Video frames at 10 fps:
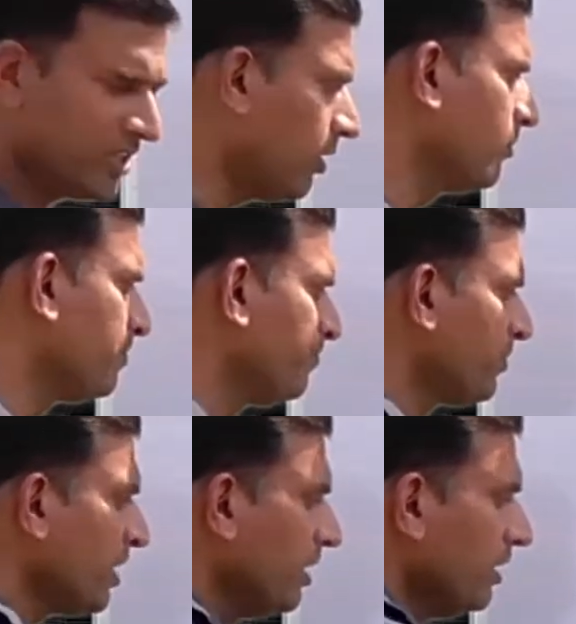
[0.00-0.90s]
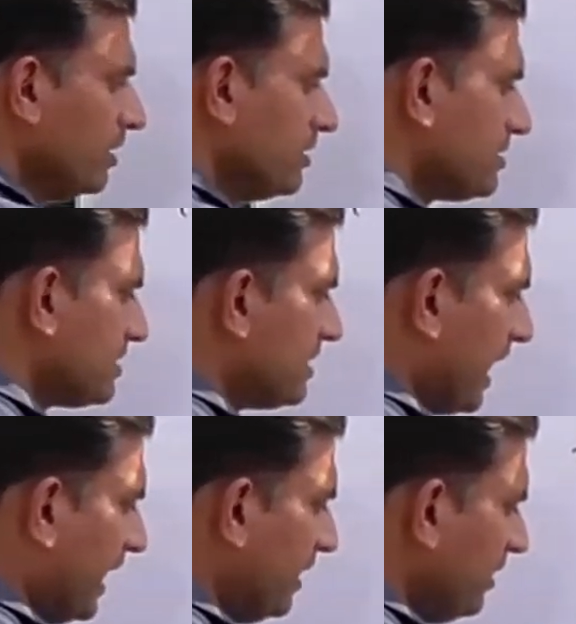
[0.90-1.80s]
Now this is
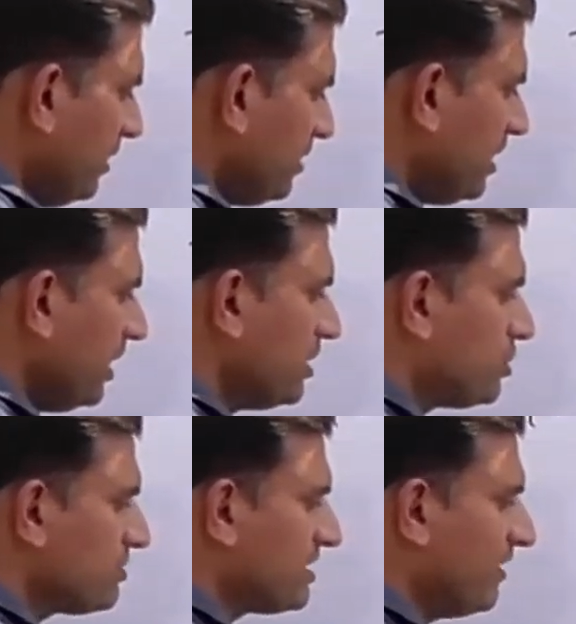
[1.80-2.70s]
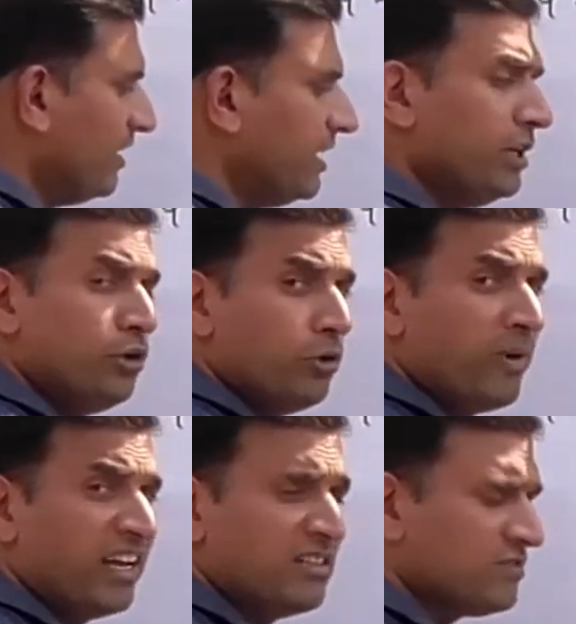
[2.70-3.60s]
90 into 7 into
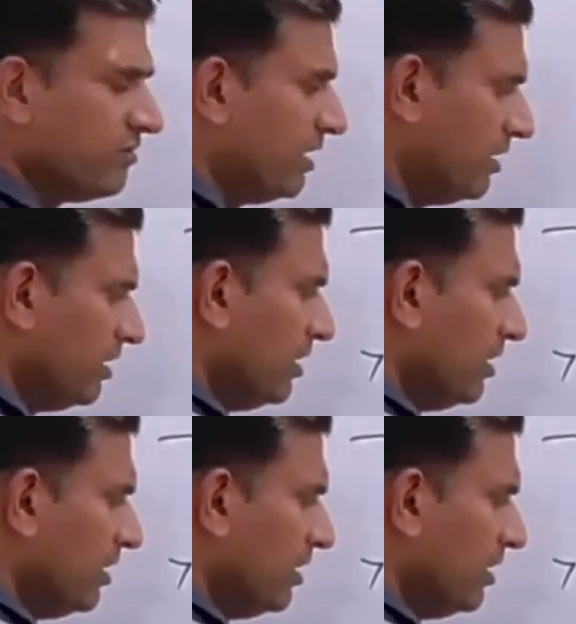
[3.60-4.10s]
minus 1.